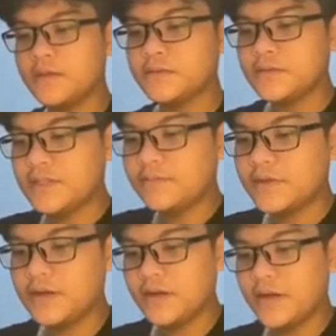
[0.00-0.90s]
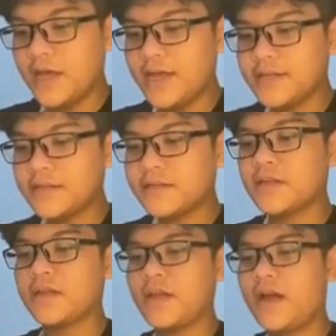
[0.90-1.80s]
Chapter 8,
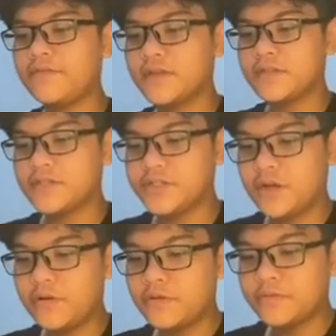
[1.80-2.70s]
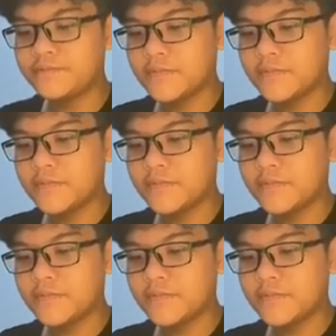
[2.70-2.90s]
After the Show.